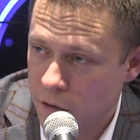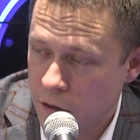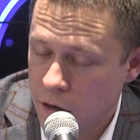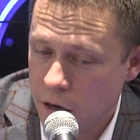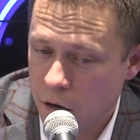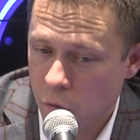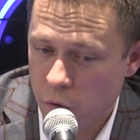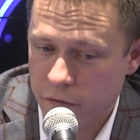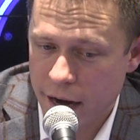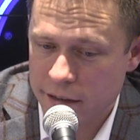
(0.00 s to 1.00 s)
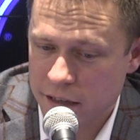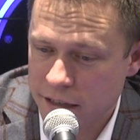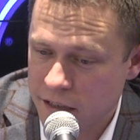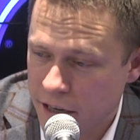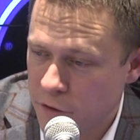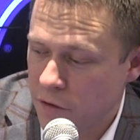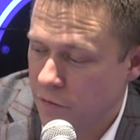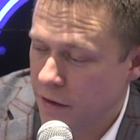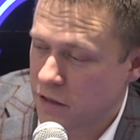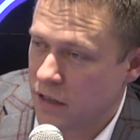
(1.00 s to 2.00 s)
Mm-hmm. We've got to continue to
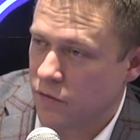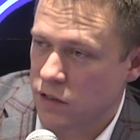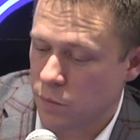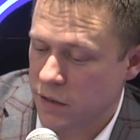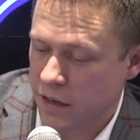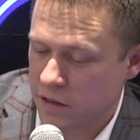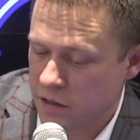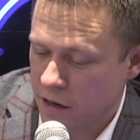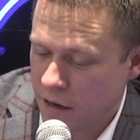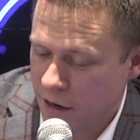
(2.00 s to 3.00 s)
finish defensive possessions.